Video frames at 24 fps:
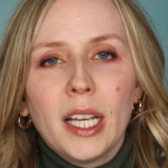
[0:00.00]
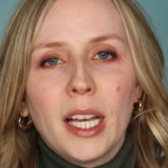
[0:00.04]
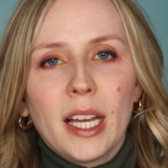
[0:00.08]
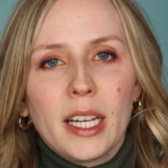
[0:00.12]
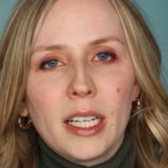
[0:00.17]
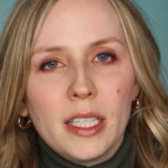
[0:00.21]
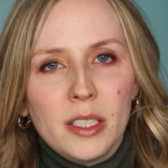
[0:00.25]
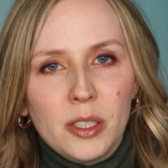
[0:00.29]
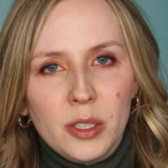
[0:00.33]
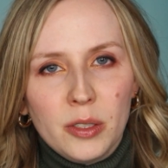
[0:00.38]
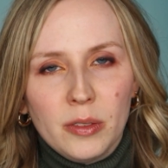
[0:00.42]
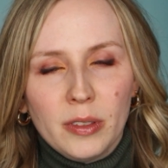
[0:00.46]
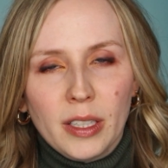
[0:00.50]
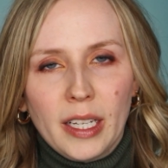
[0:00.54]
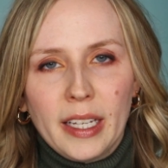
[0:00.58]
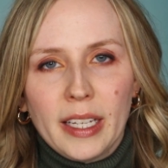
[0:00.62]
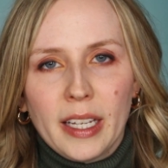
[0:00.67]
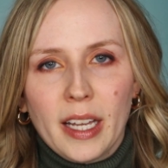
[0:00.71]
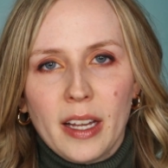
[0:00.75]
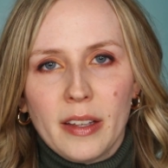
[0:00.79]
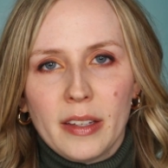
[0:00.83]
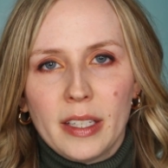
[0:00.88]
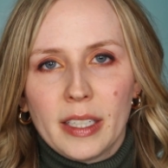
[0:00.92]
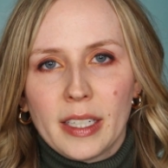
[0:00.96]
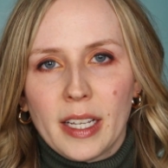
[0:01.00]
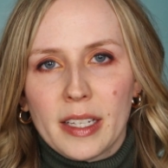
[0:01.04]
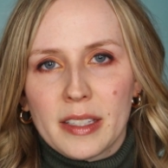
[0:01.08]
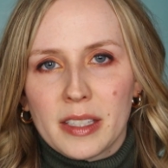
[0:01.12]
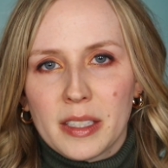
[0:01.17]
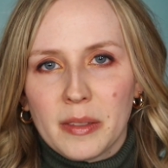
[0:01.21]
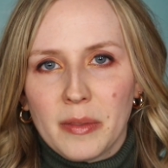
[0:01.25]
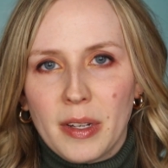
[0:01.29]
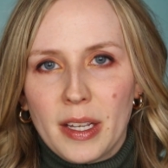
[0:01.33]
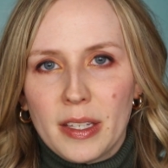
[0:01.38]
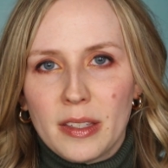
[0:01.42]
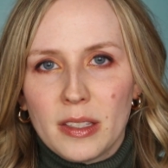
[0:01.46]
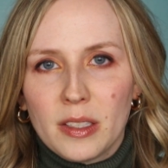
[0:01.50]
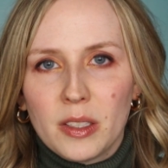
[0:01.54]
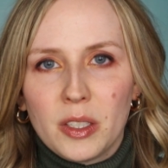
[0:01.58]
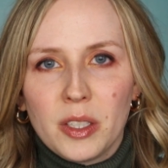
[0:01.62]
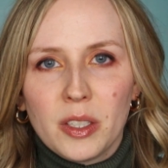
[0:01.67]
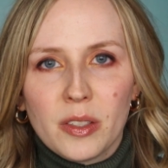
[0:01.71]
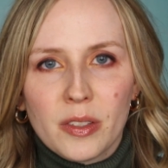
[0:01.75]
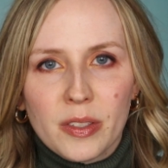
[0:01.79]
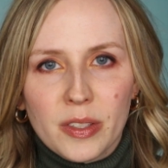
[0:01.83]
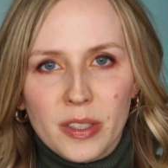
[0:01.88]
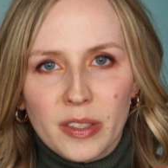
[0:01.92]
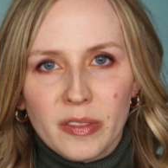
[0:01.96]
and I do like how they customize it to
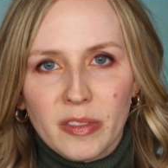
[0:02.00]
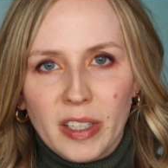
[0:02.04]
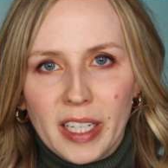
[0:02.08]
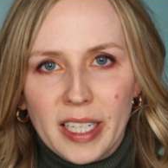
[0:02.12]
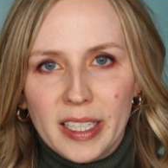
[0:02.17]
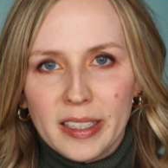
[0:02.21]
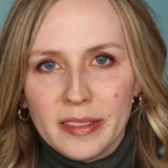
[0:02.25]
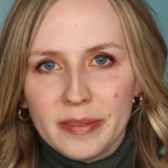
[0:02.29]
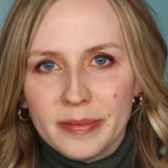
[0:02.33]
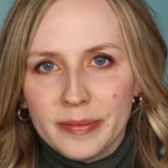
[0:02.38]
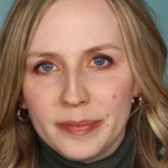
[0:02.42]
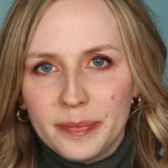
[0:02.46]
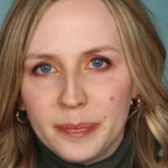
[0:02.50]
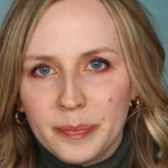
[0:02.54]
your survey.